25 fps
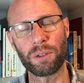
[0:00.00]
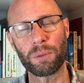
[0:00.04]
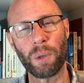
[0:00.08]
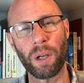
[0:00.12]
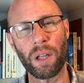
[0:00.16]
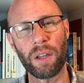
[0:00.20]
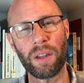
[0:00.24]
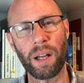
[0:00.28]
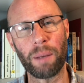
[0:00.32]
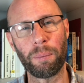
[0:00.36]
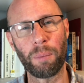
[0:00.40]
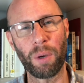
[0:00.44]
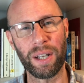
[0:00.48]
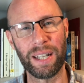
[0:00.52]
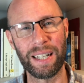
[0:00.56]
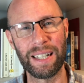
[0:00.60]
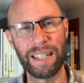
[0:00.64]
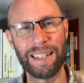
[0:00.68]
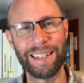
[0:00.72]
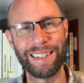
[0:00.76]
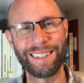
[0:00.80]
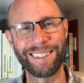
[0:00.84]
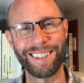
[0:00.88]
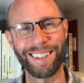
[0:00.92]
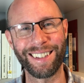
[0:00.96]
as well, that might
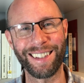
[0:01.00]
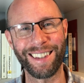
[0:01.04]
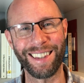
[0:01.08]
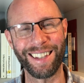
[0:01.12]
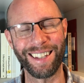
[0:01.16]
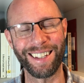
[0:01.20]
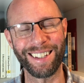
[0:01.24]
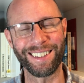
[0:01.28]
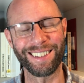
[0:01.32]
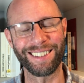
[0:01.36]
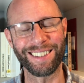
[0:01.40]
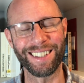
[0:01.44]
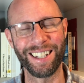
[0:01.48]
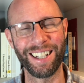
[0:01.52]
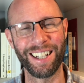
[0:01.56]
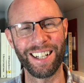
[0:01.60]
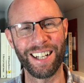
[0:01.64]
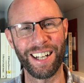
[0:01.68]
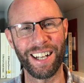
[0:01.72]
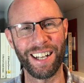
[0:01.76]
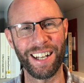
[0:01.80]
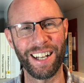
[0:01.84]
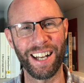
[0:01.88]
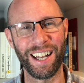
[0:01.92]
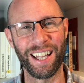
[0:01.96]
ease things
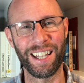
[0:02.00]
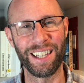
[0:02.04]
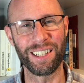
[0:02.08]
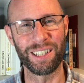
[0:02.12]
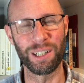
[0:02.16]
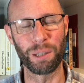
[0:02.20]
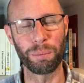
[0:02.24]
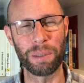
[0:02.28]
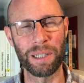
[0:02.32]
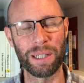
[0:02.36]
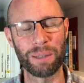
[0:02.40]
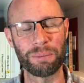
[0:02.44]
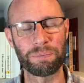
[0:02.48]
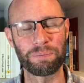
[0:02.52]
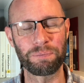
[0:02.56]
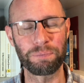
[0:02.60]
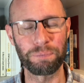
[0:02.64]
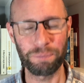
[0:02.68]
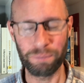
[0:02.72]
a little bit.